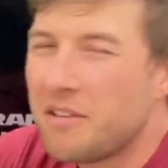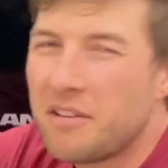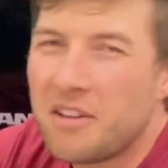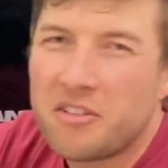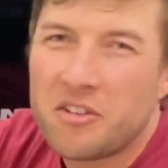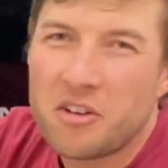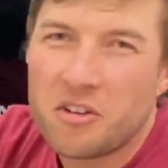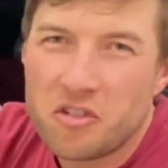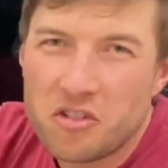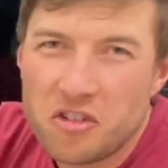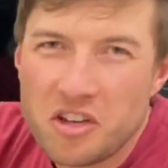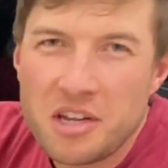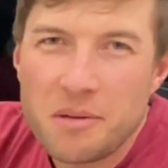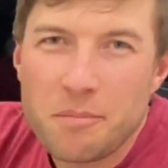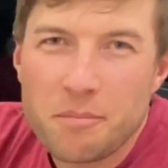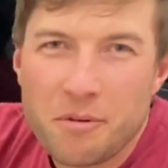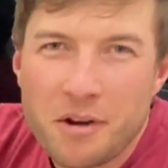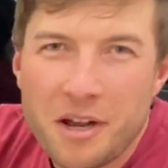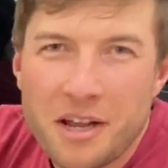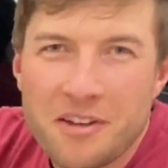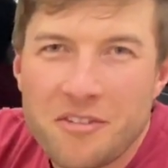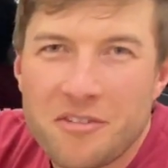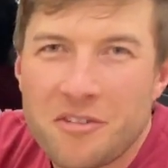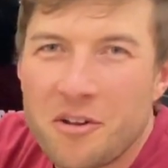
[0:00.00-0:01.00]
it's a Jeep,
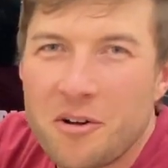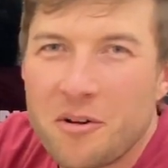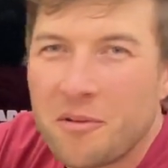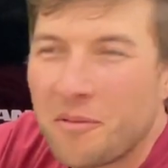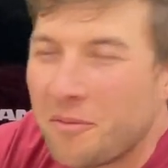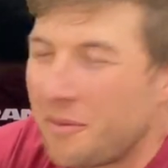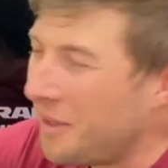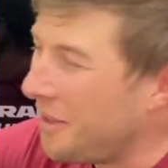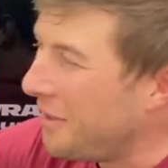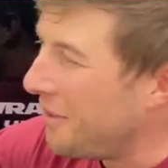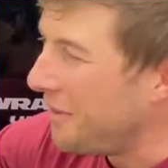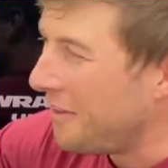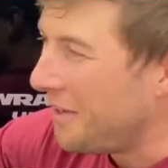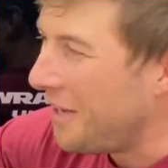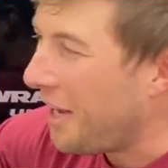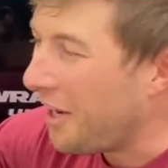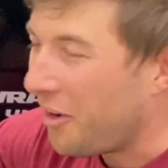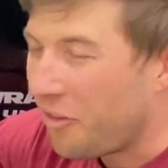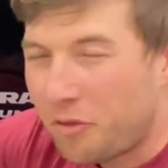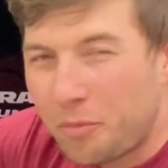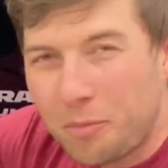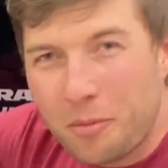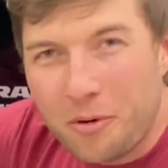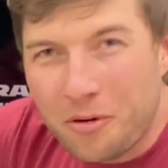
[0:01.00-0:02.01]
right? So
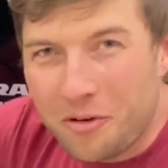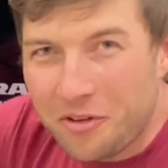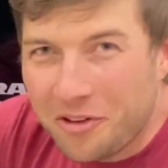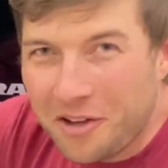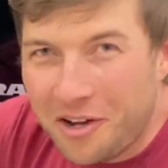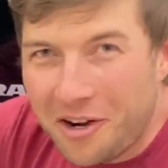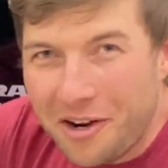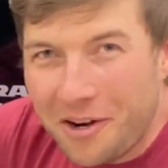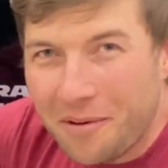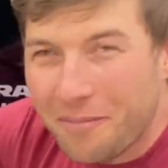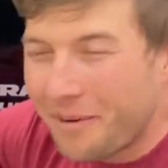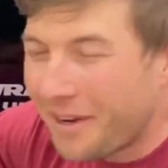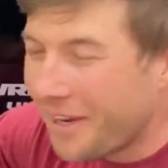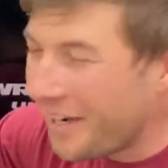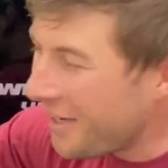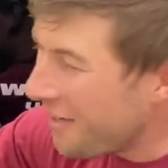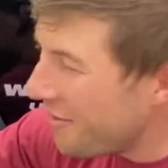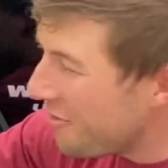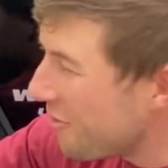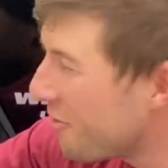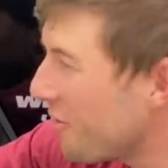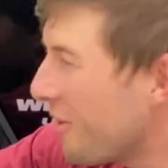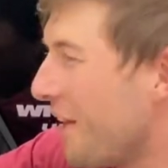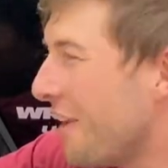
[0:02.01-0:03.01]
not a sports car by any
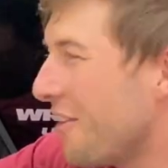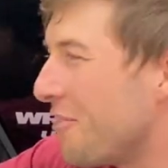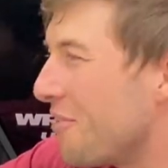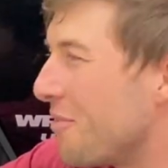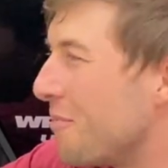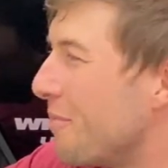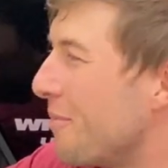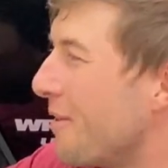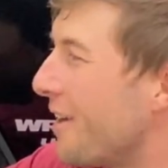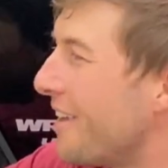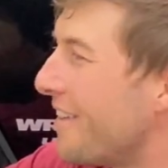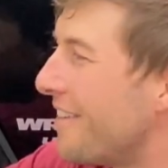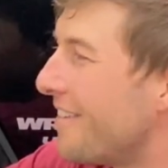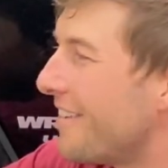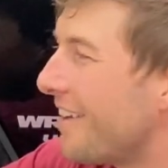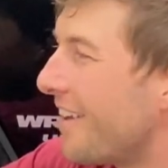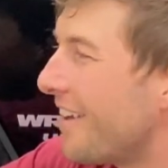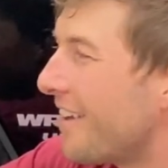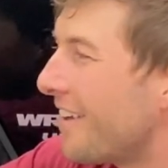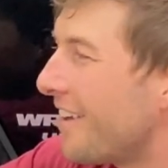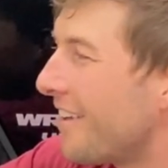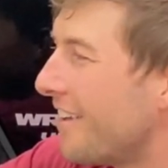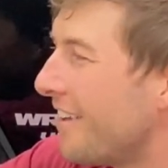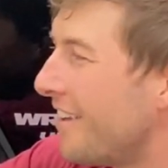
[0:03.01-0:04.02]
stretch, but
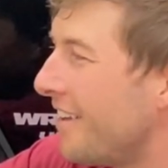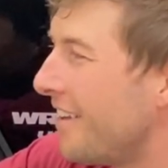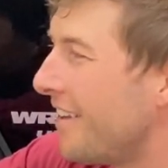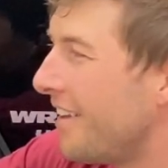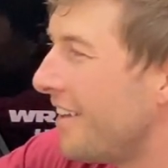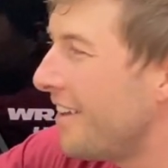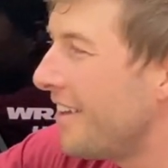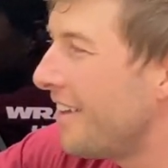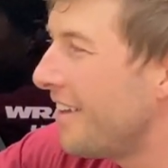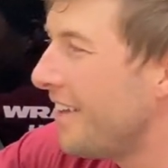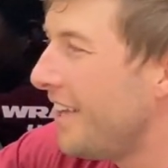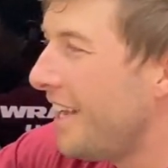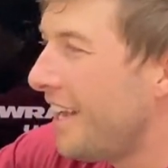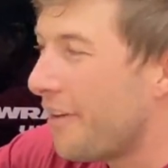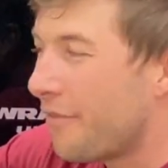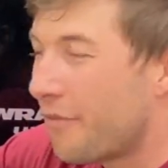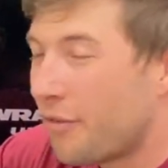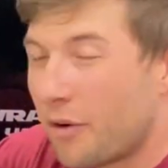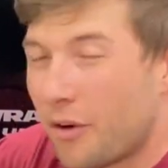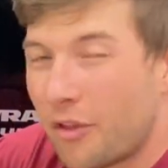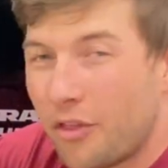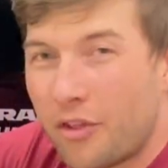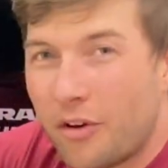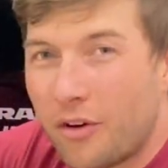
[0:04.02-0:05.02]
yeah,
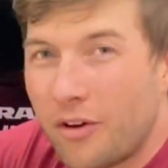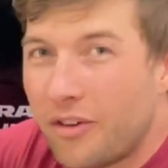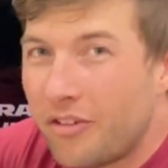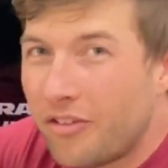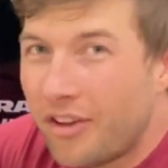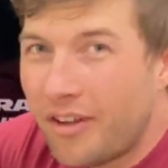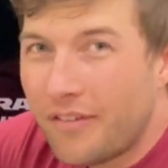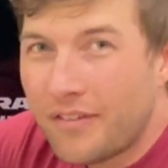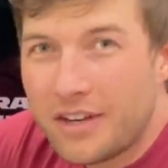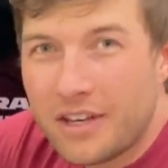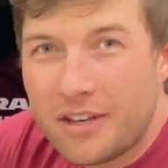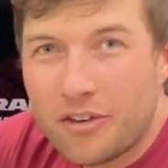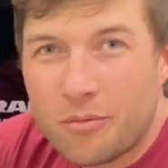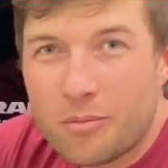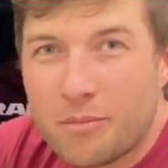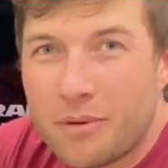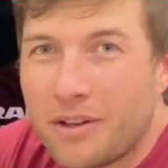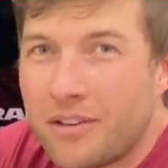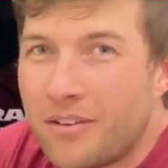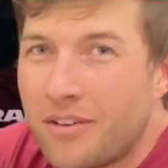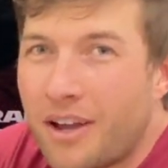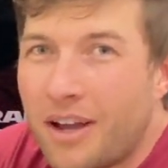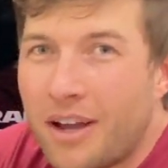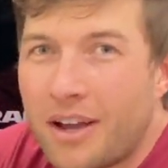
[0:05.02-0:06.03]
for a 37-inch
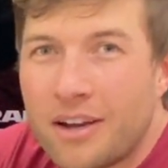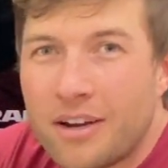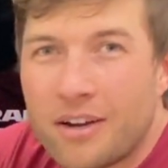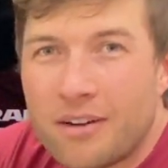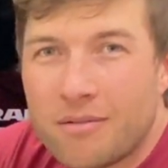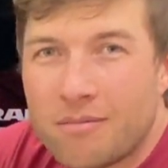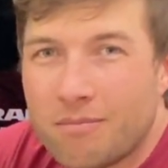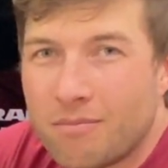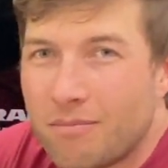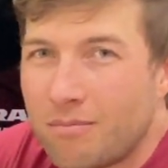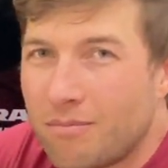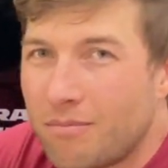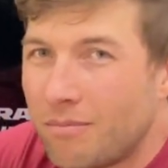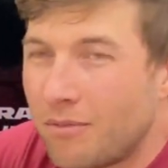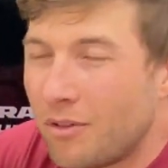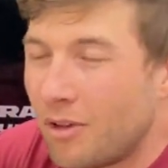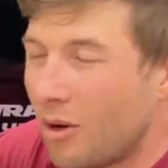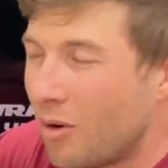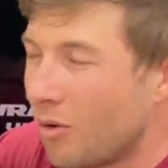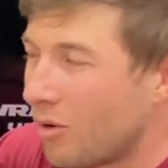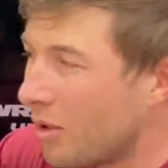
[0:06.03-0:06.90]
mud tire, no